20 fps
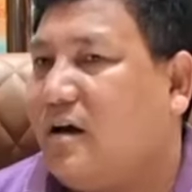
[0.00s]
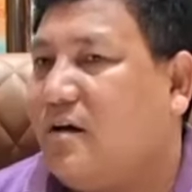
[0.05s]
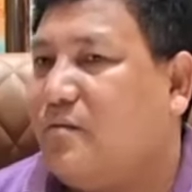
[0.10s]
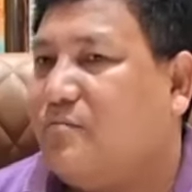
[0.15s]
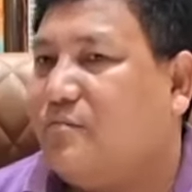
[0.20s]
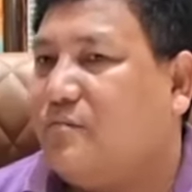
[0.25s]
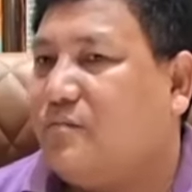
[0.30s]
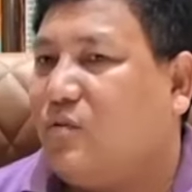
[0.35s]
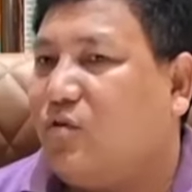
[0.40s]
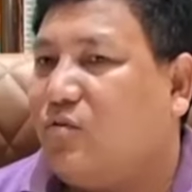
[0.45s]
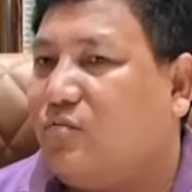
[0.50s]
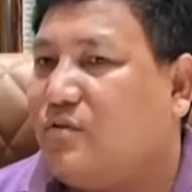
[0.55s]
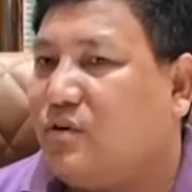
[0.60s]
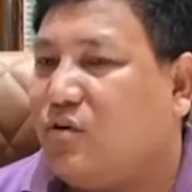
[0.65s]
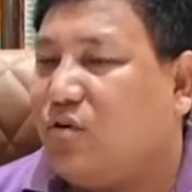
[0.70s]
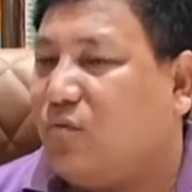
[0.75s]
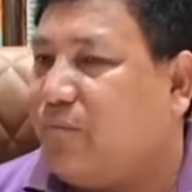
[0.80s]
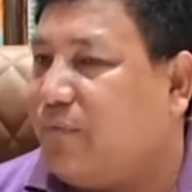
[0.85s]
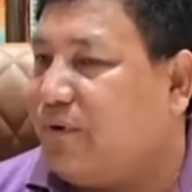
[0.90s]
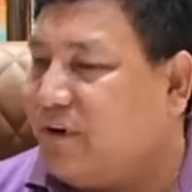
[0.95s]
am of
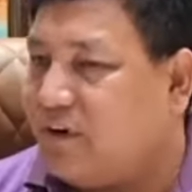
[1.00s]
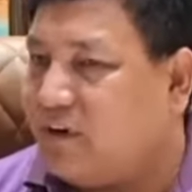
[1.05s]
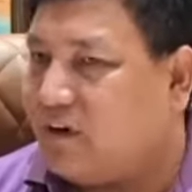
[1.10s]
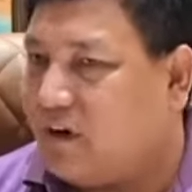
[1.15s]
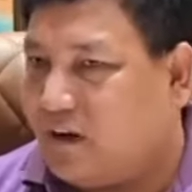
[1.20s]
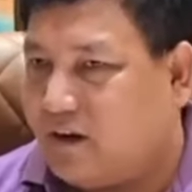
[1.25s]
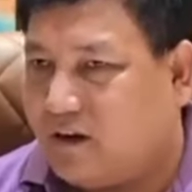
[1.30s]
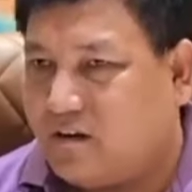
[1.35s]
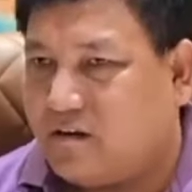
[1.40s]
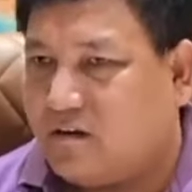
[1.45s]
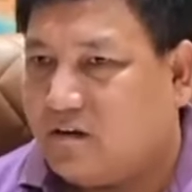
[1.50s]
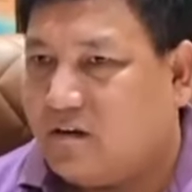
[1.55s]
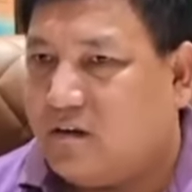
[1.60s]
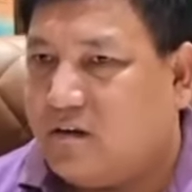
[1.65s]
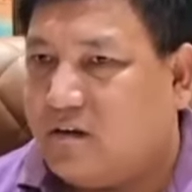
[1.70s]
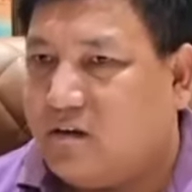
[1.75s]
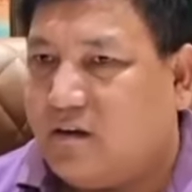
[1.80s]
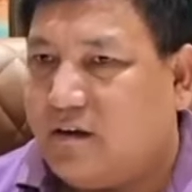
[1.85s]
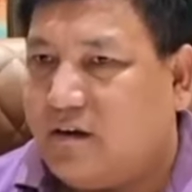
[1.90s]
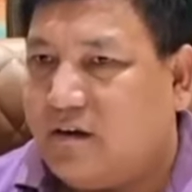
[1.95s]
the opinion like,
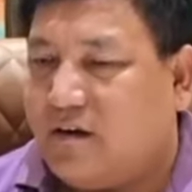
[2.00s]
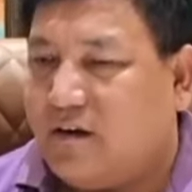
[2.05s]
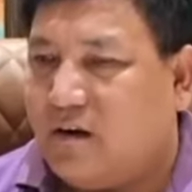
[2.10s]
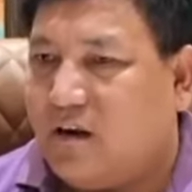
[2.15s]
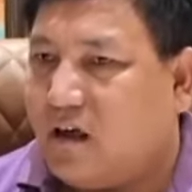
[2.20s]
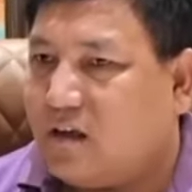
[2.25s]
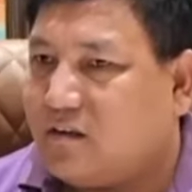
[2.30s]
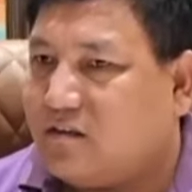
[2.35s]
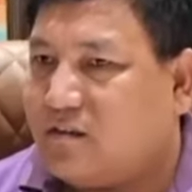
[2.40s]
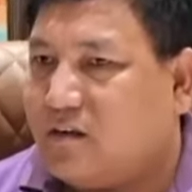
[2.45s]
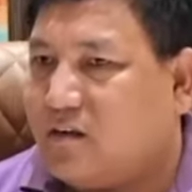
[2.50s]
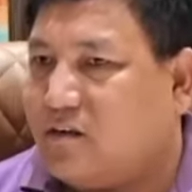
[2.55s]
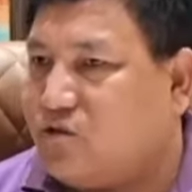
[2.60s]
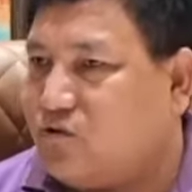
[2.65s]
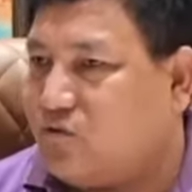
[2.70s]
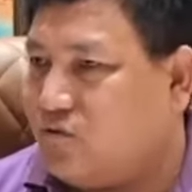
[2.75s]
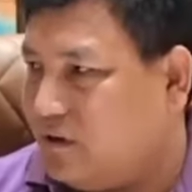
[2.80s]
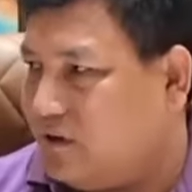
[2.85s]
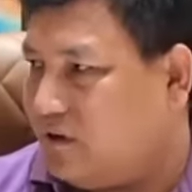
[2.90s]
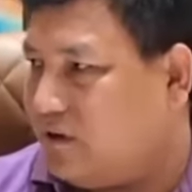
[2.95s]
in last
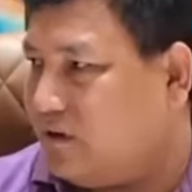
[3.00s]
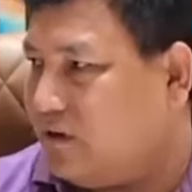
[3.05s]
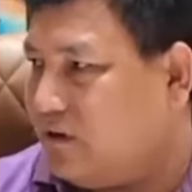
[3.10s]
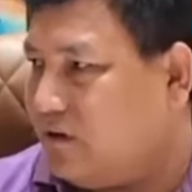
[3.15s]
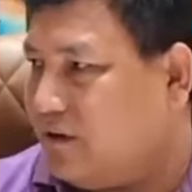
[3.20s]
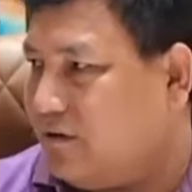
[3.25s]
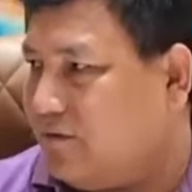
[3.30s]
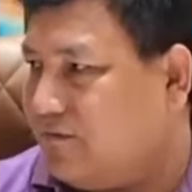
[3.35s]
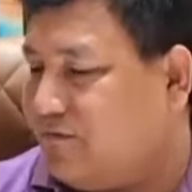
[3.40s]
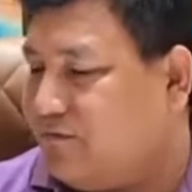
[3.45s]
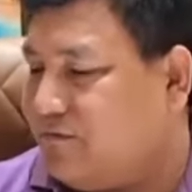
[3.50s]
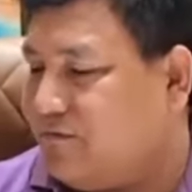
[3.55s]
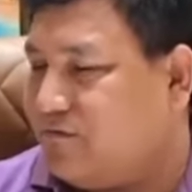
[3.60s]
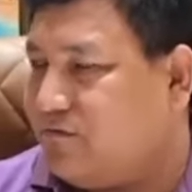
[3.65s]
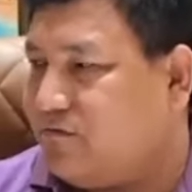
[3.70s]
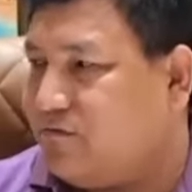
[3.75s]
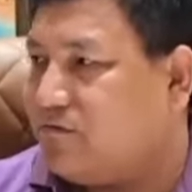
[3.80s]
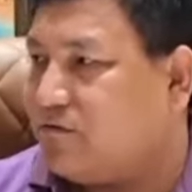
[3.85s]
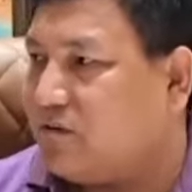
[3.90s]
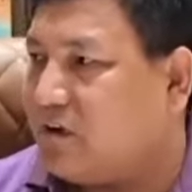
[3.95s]
century,
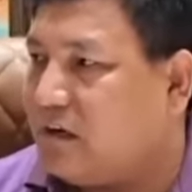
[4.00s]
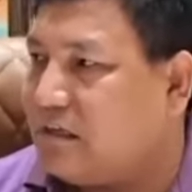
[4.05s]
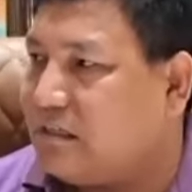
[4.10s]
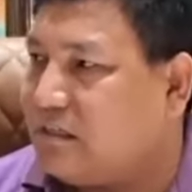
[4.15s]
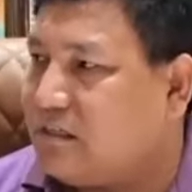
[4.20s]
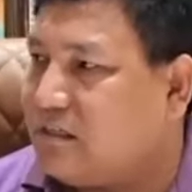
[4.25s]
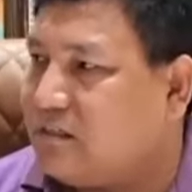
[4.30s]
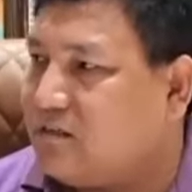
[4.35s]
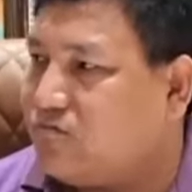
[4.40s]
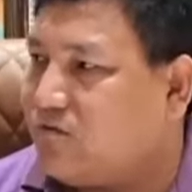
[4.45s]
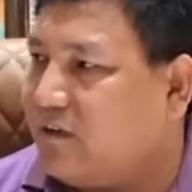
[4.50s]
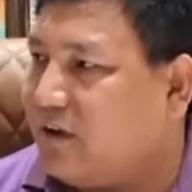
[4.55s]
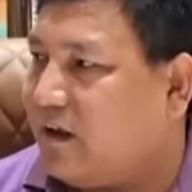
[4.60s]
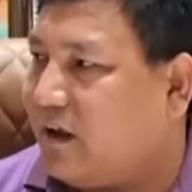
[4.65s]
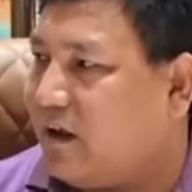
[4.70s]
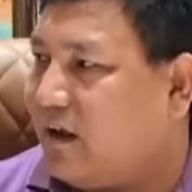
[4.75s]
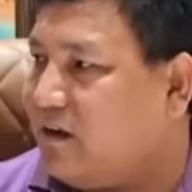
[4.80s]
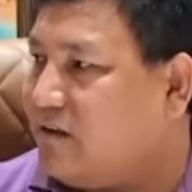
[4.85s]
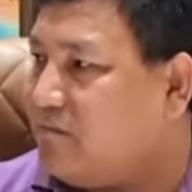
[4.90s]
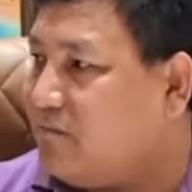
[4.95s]
if two countries were
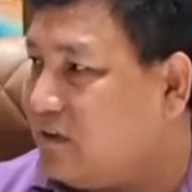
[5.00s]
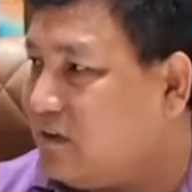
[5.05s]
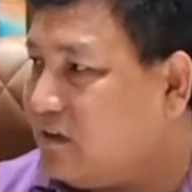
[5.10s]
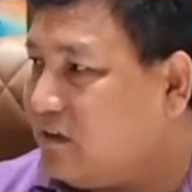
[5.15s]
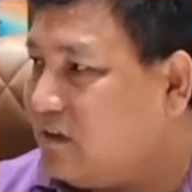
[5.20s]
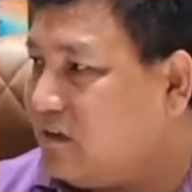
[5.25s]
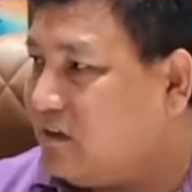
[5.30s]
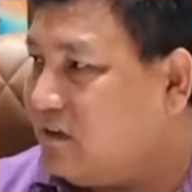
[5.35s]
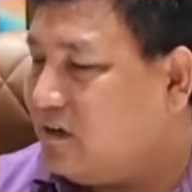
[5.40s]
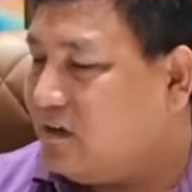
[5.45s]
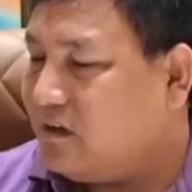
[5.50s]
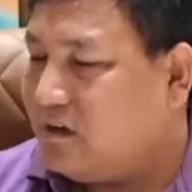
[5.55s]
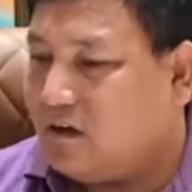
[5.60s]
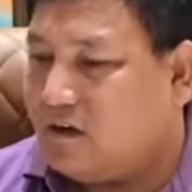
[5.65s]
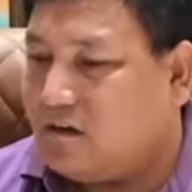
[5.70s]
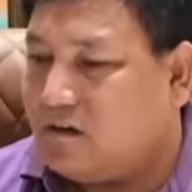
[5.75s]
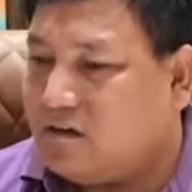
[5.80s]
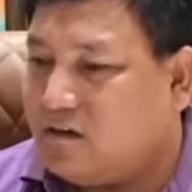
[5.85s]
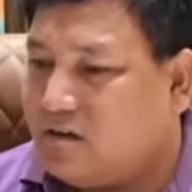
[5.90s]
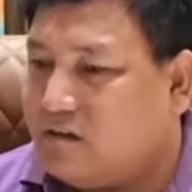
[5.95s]
enemy,
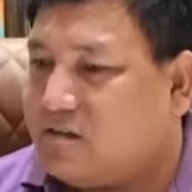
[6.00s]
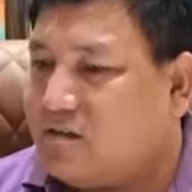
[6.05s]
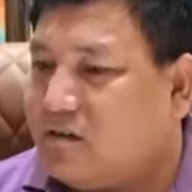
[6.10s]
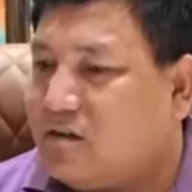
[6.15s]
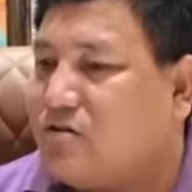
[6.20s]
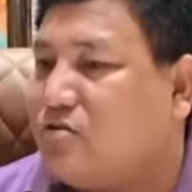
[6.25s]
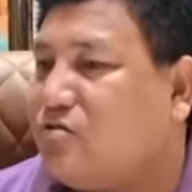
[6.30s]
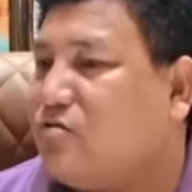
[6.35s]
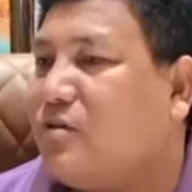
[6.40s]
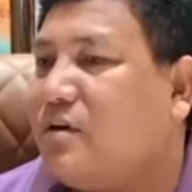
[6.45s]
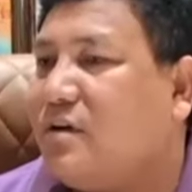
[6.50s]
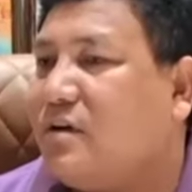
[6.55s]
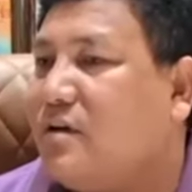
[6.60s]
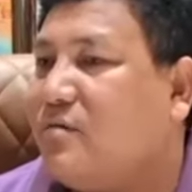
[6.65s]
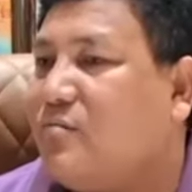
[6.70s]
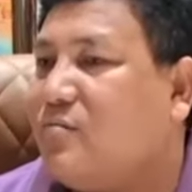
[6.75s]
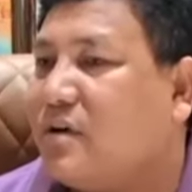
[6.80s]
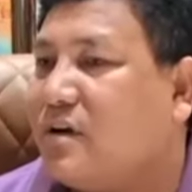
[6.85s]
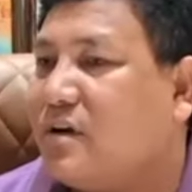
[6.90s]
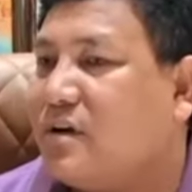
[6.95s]
in this century
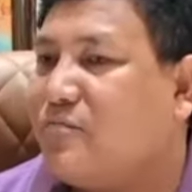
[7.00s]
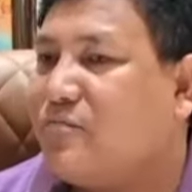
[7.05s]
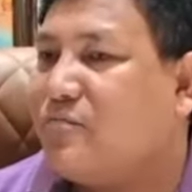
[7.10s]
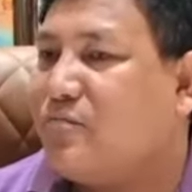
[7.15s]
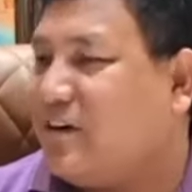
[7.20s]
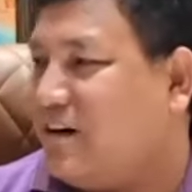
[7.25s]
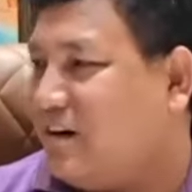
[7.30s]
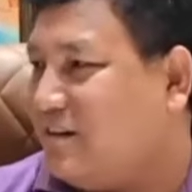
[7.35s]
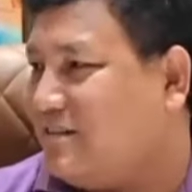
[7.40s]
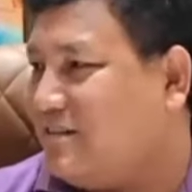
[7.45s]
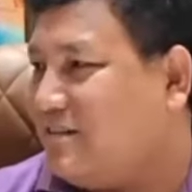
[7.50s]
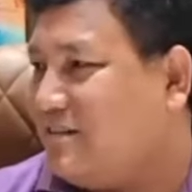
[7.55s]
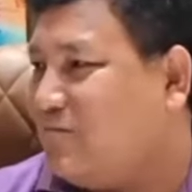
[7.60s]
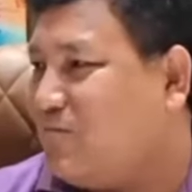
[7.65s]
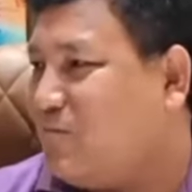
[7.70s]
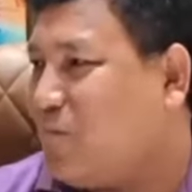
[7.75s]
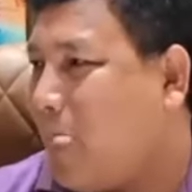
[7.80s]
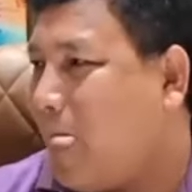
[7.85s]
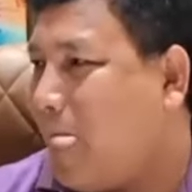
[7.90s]
they become friends.